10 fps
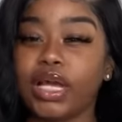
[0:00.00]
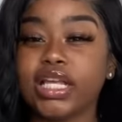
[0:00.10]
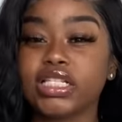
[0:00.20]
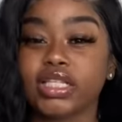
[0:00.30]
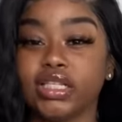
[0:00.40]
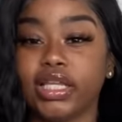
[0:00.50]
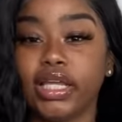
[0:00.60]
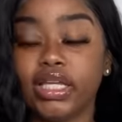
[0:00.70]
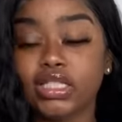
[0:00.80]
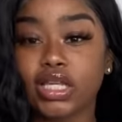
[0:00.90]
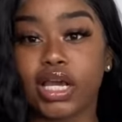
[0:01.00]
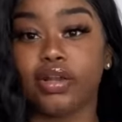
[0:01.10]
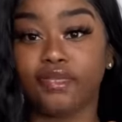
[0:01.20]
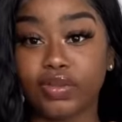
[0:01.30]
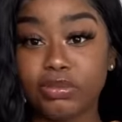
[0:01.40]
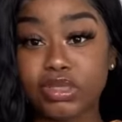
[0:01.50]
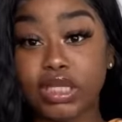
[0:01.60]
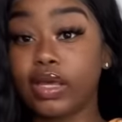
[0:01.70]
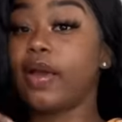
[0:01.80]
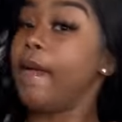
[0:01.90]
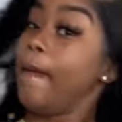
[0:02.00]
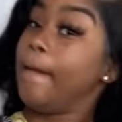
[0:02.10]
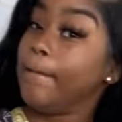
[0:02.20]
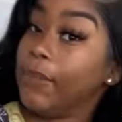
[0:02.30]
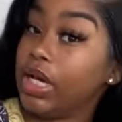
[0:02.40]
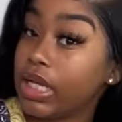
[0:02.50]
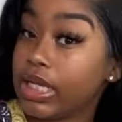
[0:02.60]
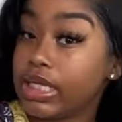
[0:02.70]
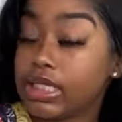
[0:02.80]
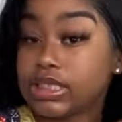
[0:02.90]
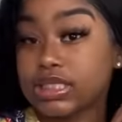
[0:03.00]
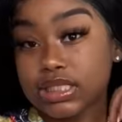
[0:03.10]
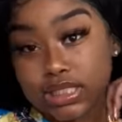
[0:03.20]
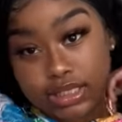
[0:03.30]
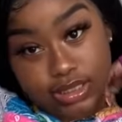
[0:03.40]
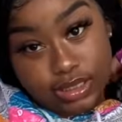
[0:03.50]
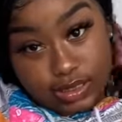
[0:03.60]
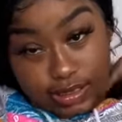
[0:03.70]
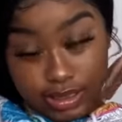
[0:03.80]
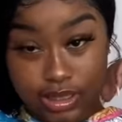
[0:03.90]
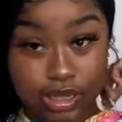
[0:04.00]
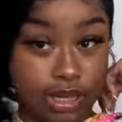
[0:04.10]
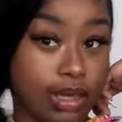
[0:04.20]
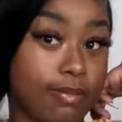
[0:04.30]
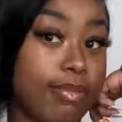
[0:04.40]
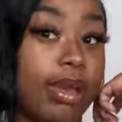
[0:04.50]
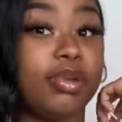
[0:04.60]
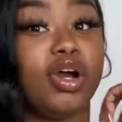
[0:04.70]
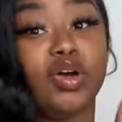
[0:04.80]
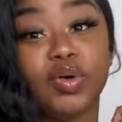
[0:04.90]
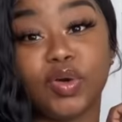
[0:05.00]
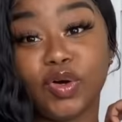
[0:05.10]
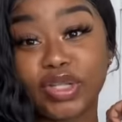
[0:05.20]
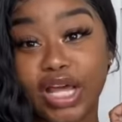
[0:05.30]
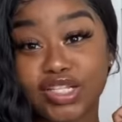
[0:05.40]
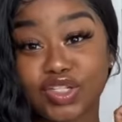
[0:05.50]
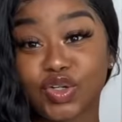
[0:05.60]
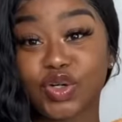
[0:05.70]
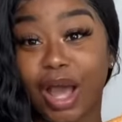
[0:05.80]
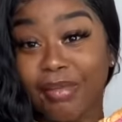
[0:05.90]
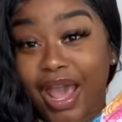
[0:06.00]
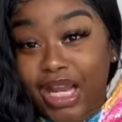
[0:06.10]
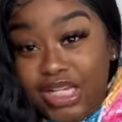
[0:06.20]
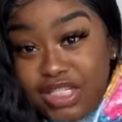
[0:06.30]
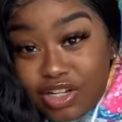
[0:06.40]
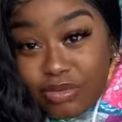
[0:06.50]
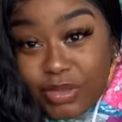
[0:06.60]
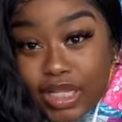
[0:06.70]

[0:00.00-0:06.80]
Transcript: It's kind of flimsy, but baby, on online school, I'm gonna have this on and be